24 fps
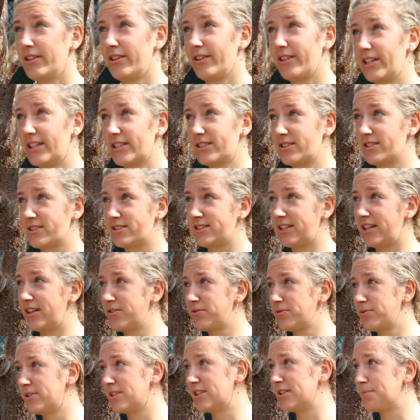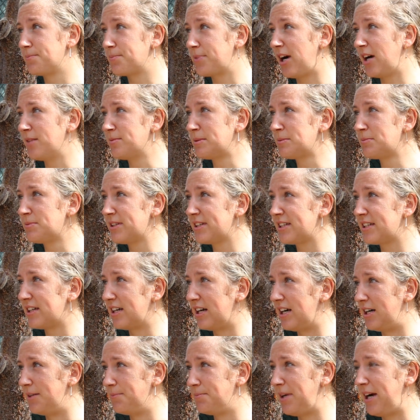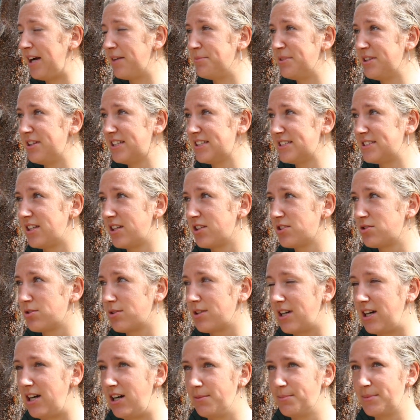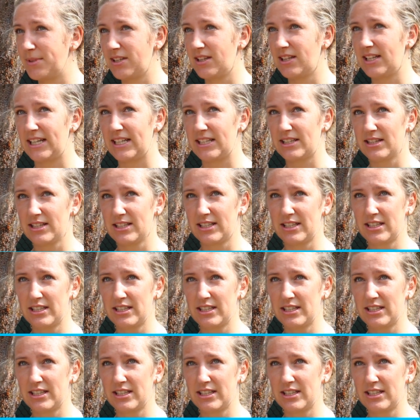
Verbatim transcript: That's a tough one. Probably, I've been listening to Common lately,